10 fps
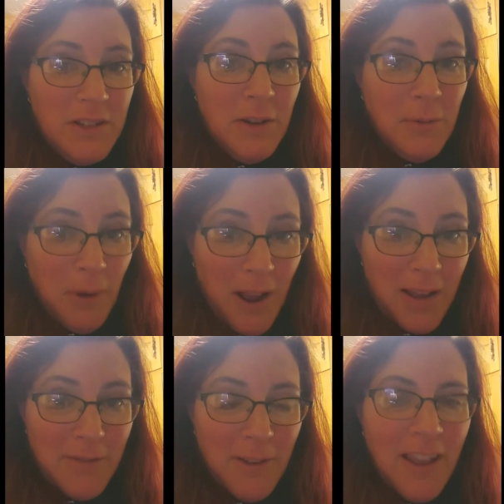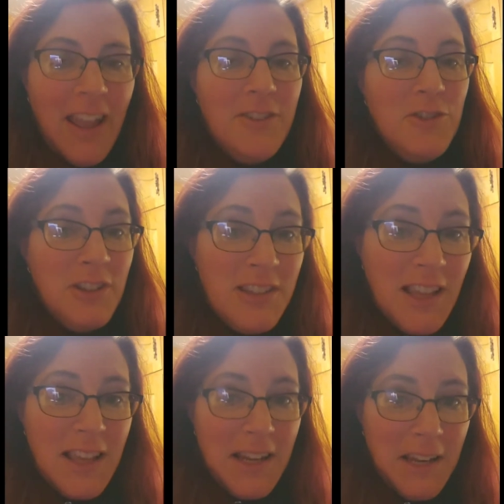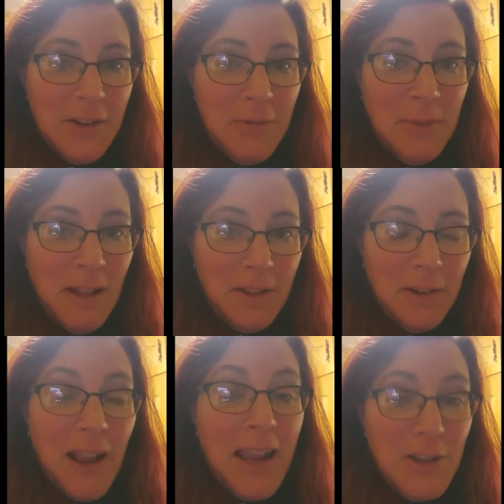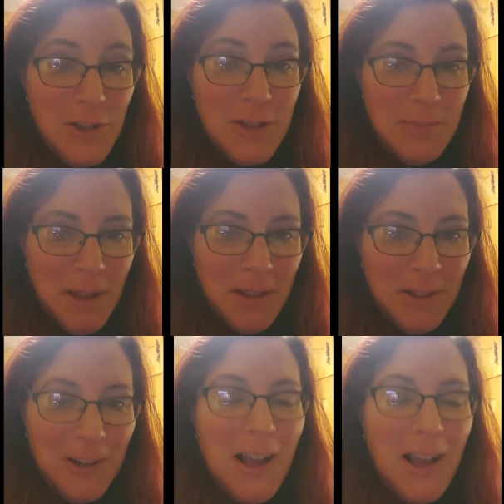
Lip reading: to arrive. And just like any new mother, anxious mother,